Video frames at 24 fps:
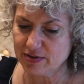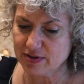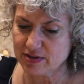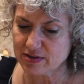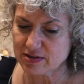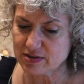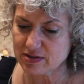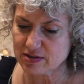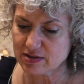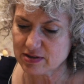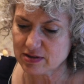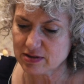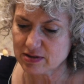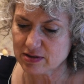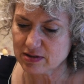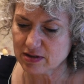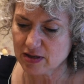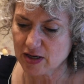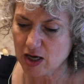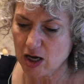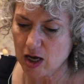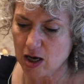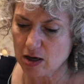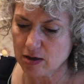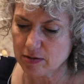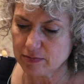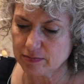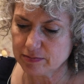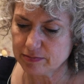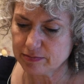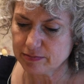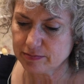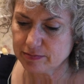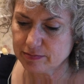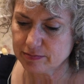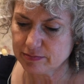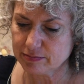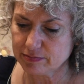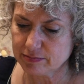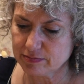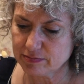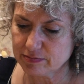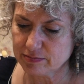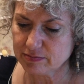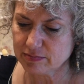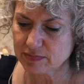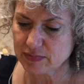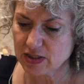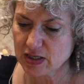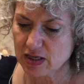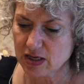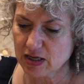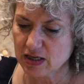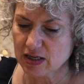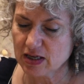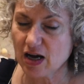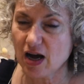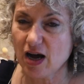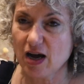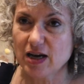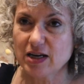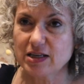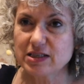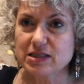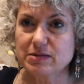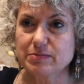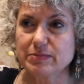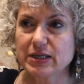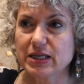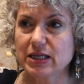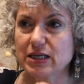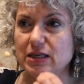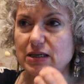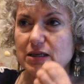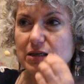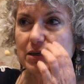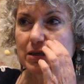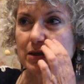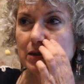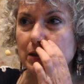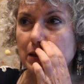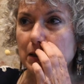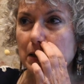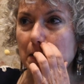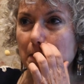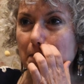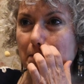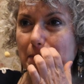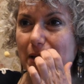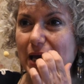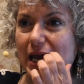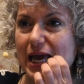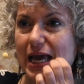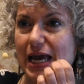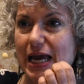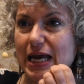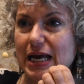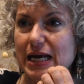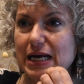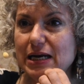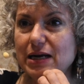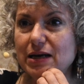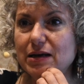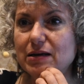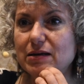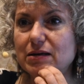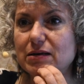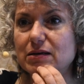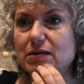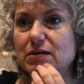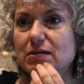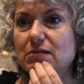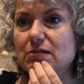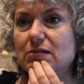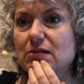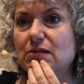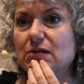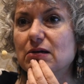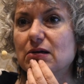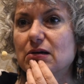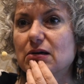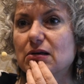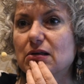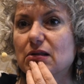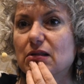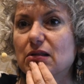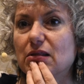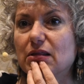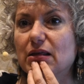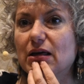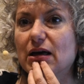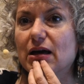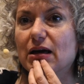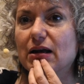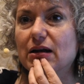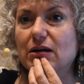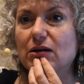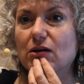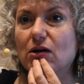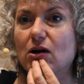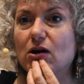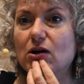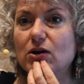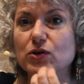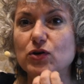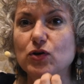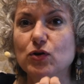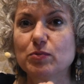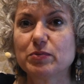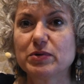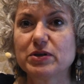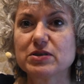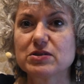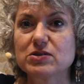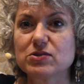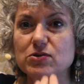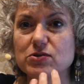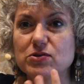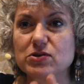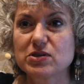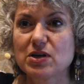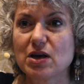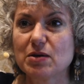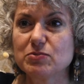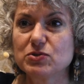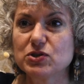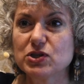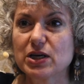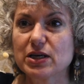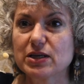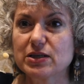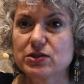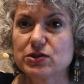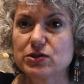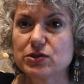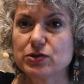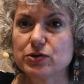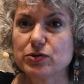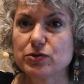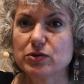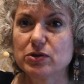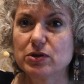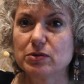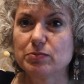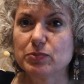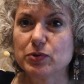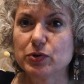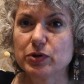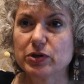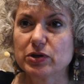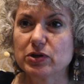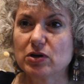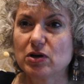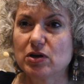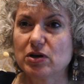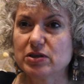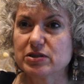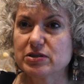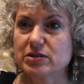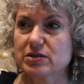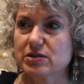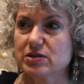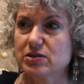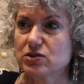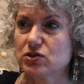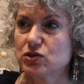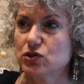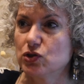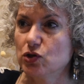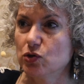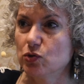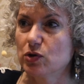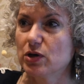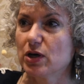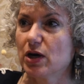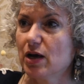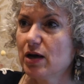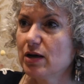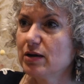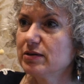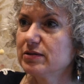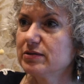this um, cosmic pain that all humans are subject to. The Buddha calls this dukkha.